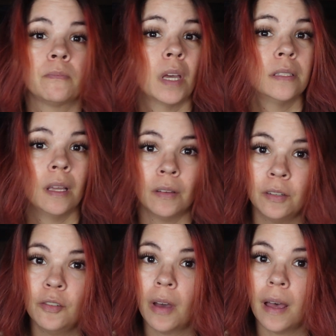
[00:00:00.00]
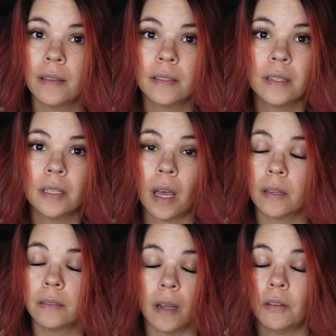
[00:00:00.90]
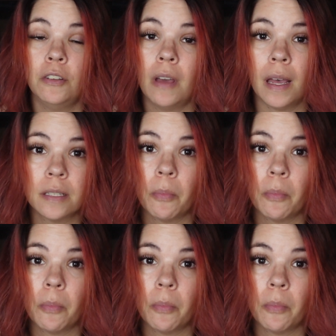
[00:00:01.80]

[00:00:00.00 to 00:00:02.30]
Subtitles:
by telling you guys